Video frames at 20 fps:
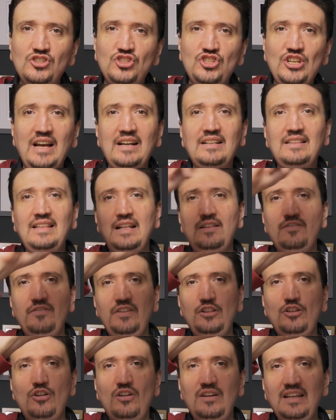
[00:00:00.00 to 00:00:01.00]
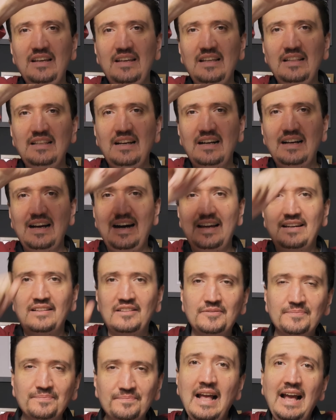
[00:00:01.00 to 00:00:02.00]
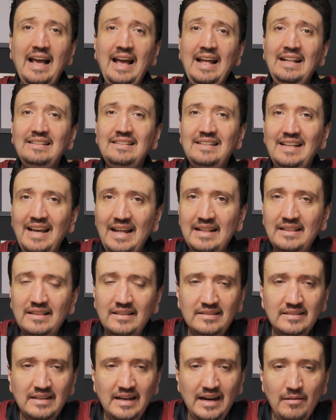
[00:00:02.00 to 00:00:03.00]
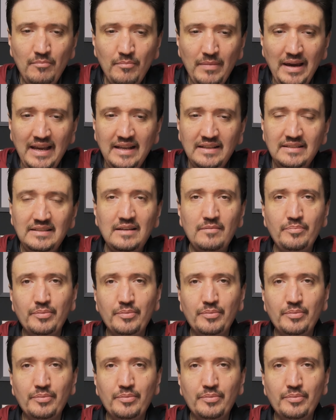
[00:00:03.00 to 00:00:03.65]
Check that video, link in the card, and that amazing